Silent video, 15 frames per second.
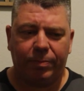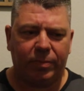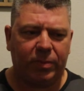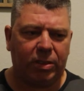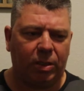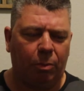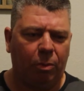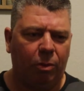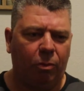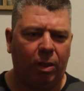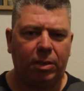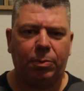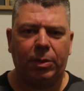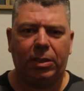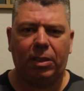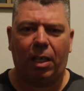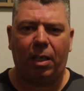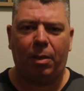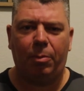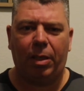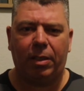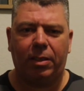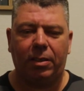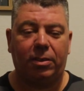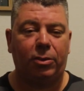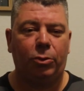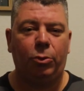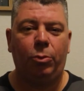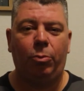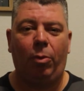someone wants me to talk about
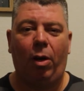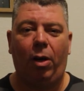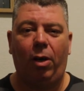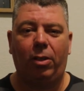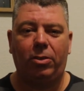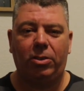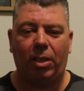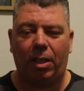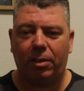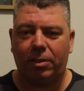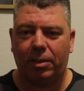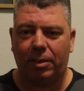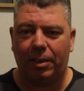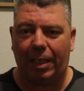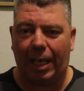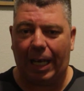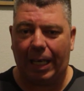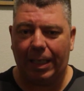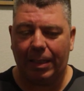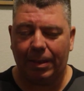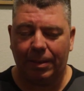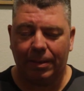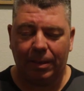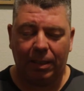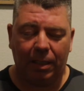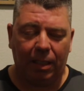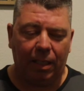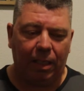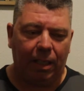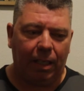this Umar Johnson guy.
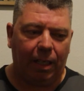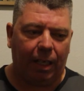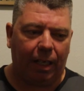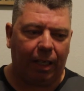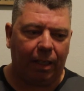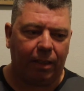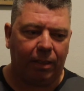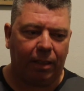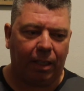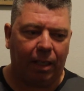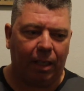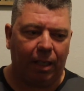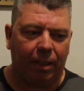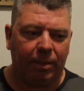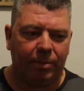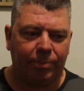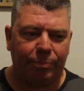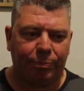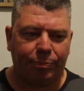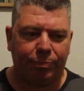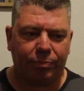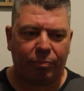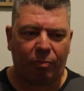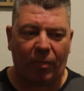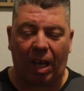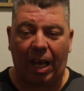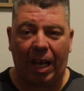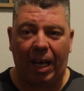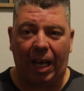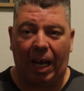And
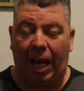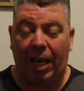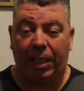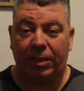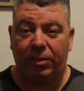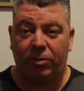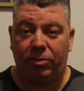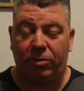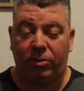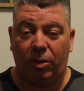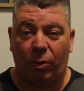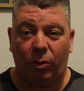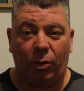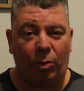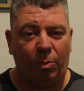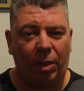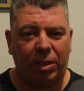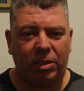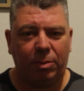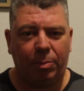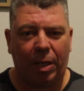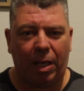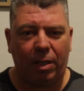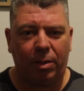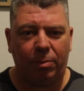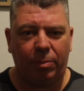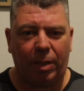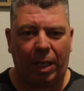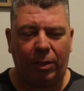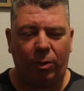I don't know much about
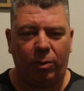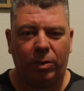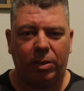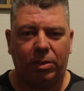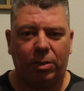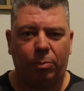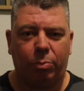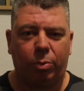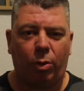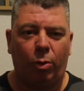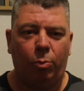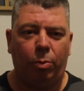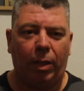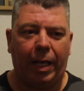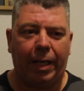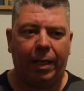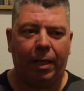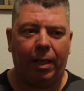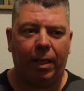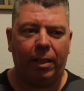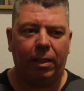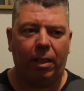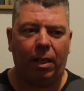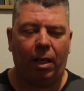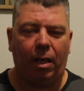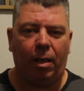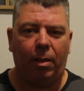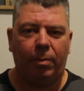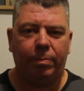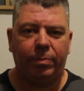him. I know he's a pro-black
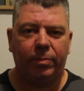guy.